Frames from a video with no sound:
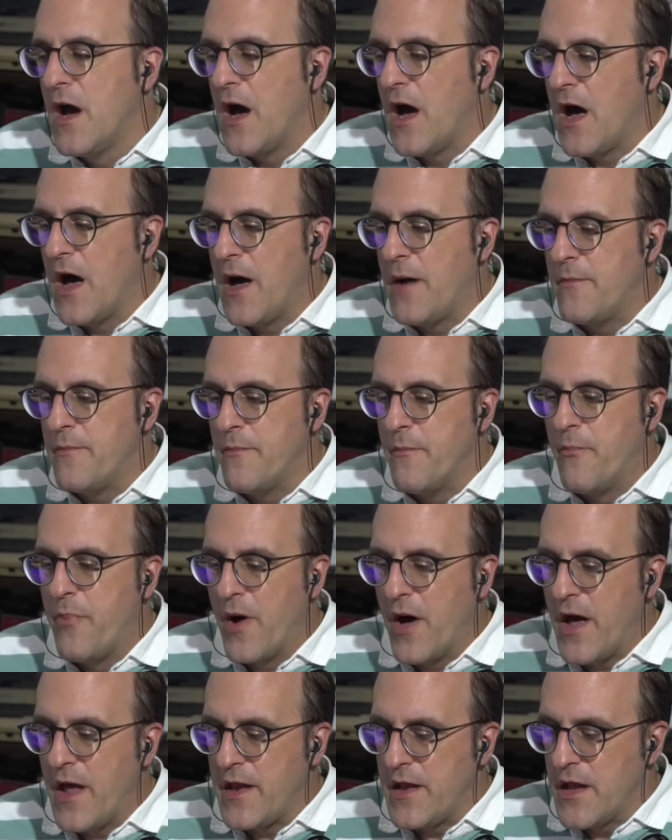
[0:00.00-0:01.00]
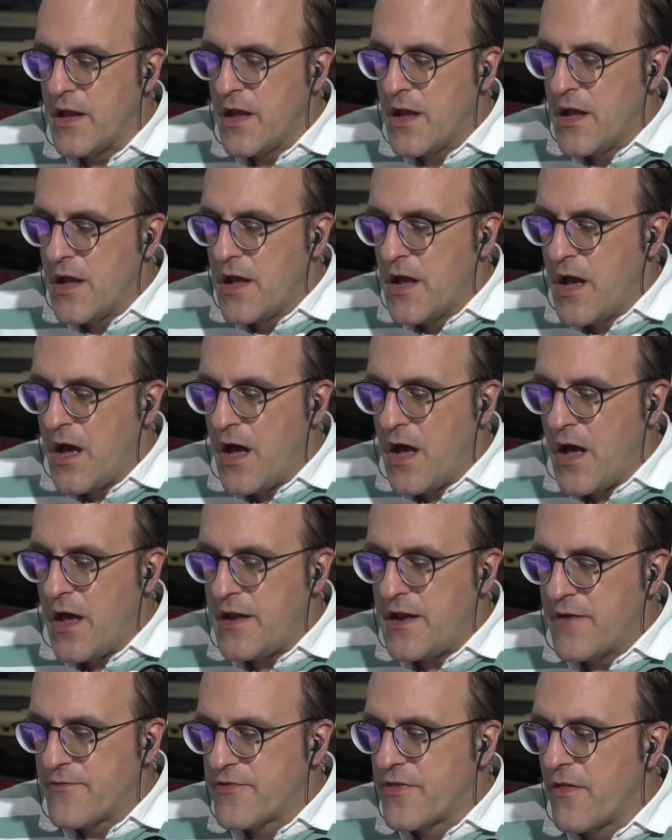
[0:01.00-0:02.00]
But
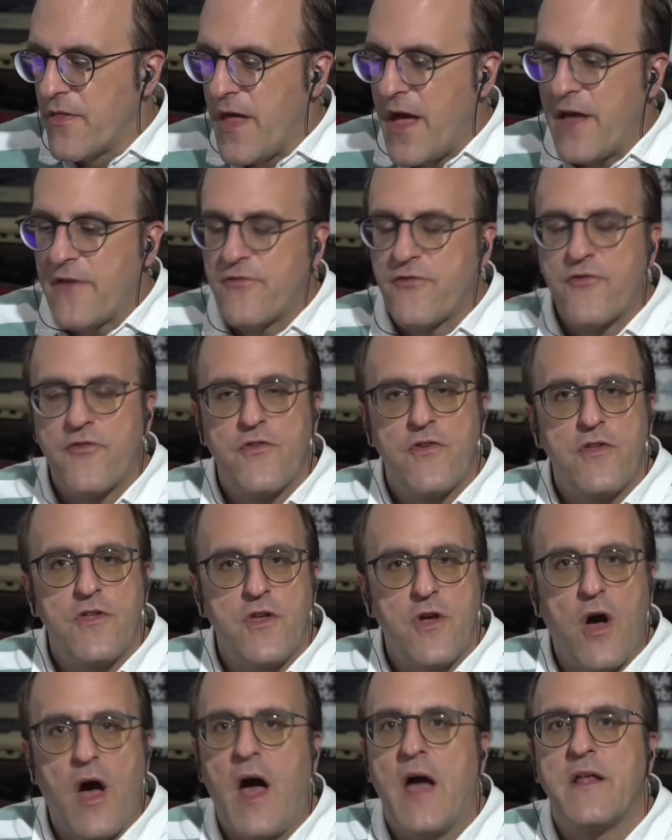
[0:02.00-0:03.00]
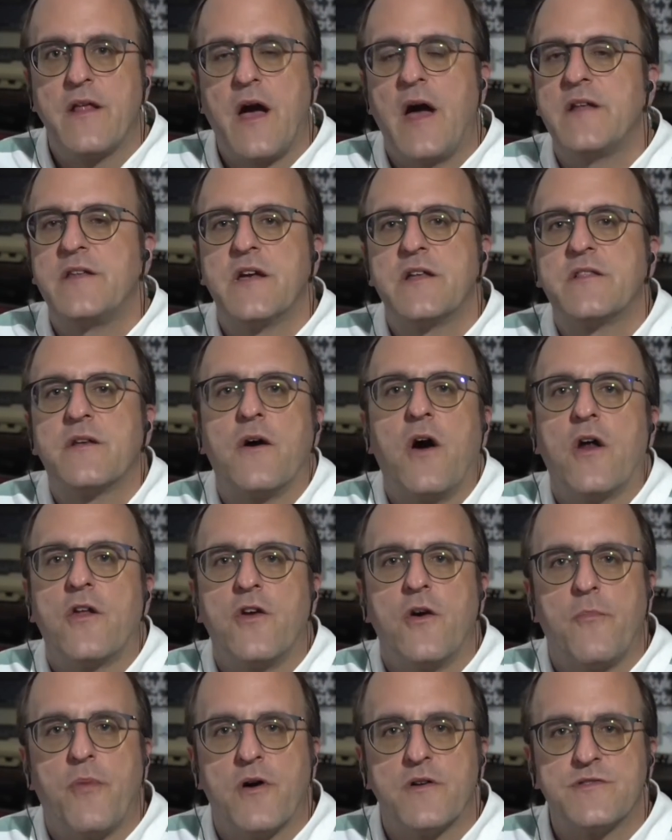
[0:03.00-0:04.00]
nevertheless, I take the
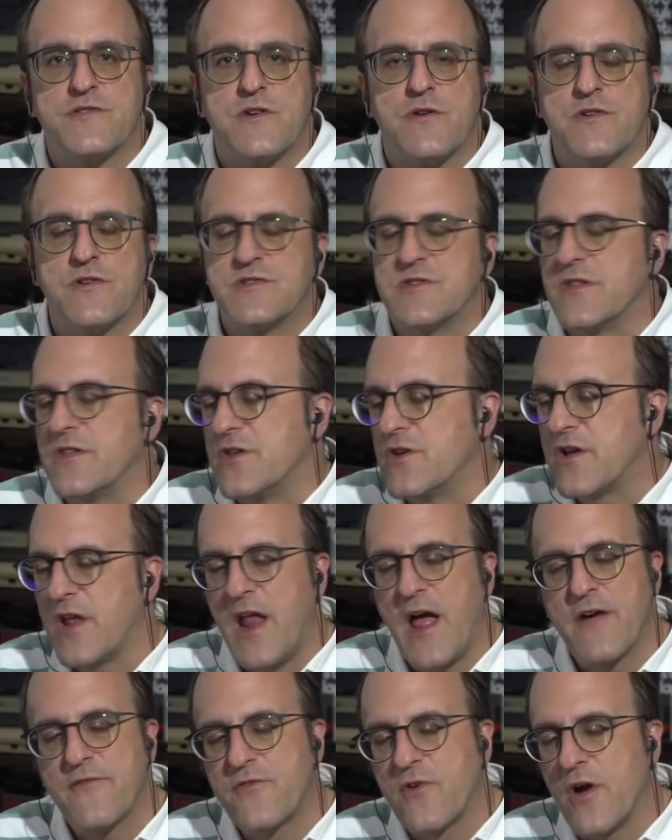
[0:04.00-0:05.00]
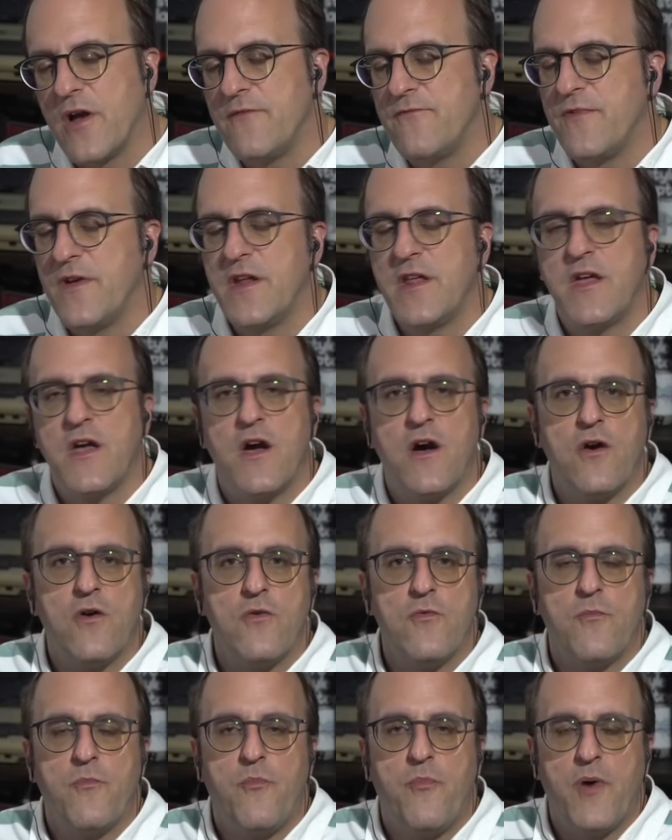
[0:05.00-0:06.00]
audio part seriously. You can have great
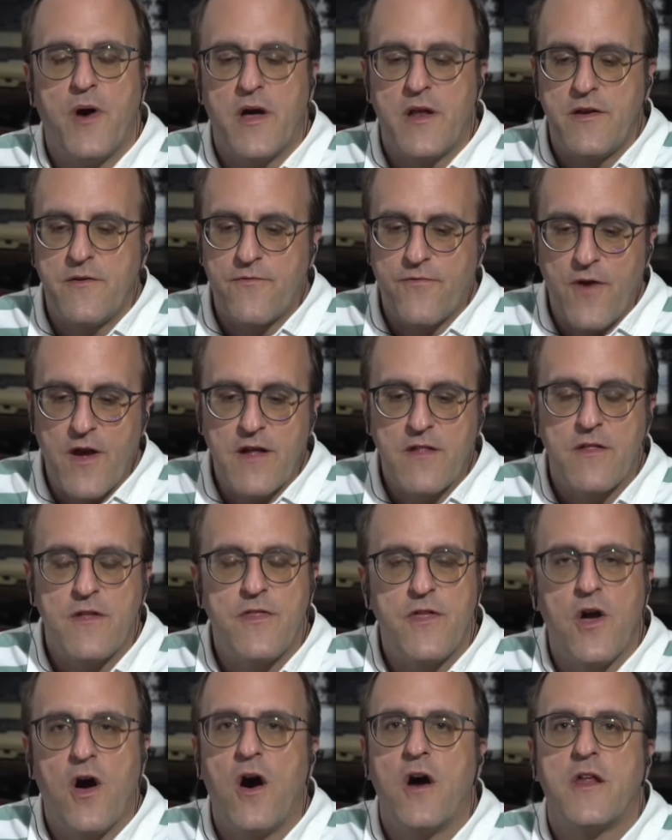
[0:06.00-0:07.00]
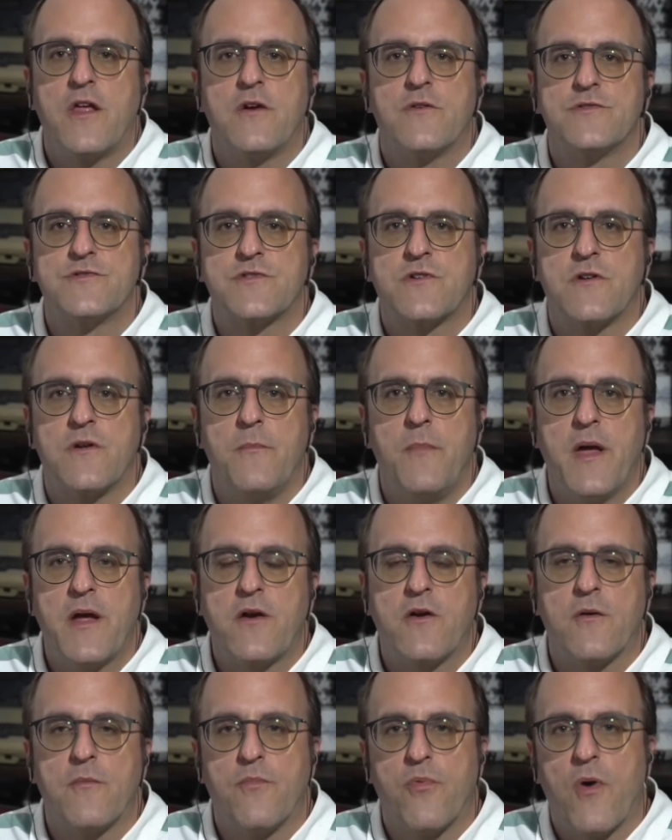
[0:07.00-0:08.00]
video, but frankly, the audio is going to
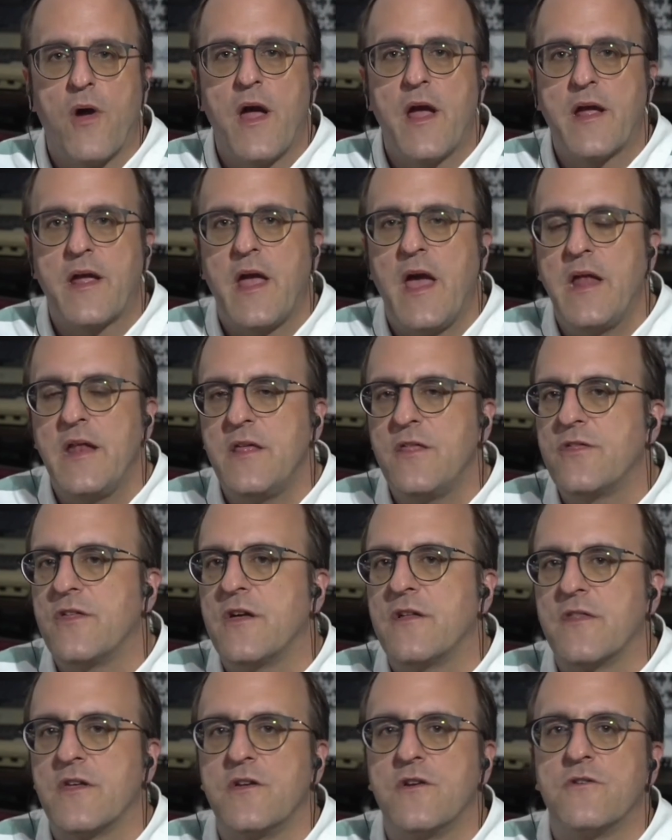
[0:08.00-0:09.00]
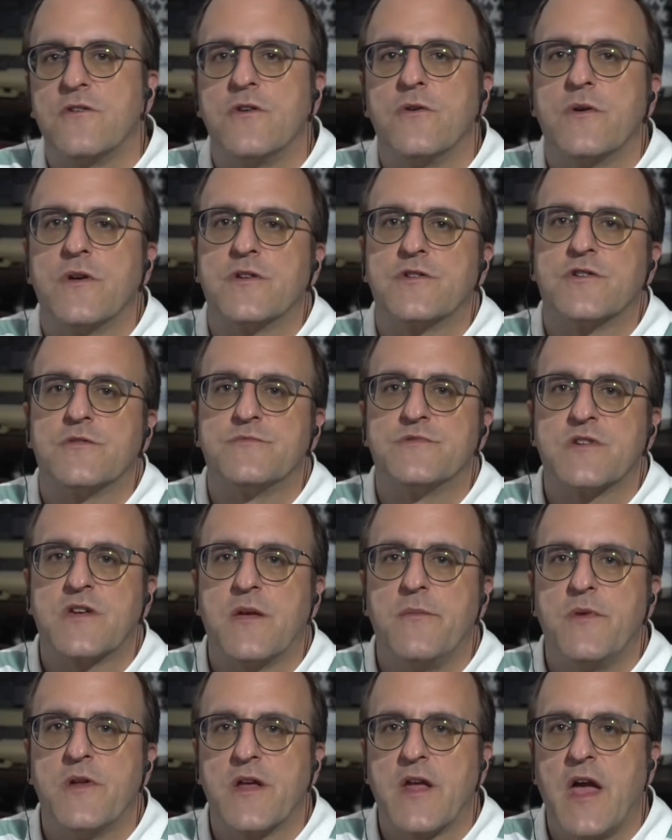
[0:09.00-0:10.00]
make or break anything that you're doing in terms of
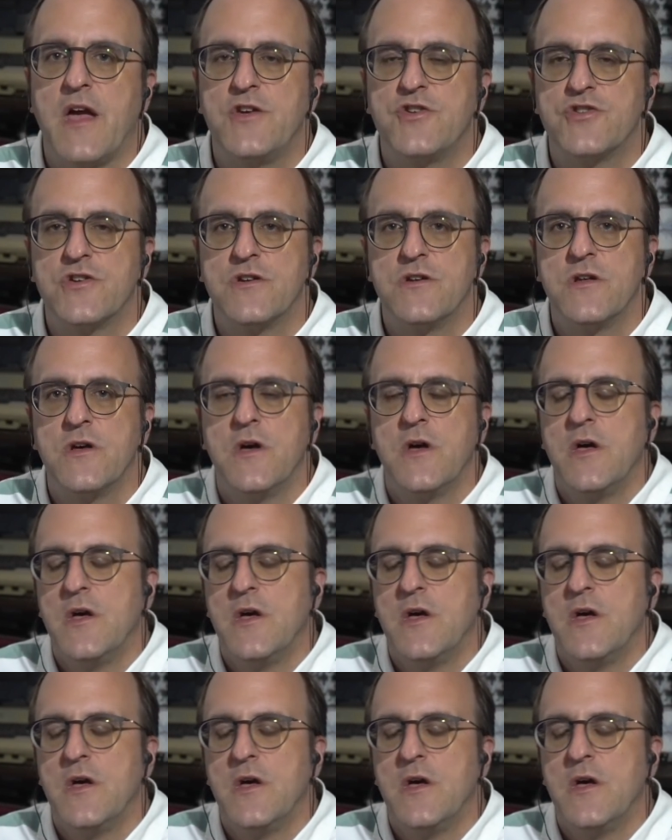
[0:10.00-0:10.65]
communication.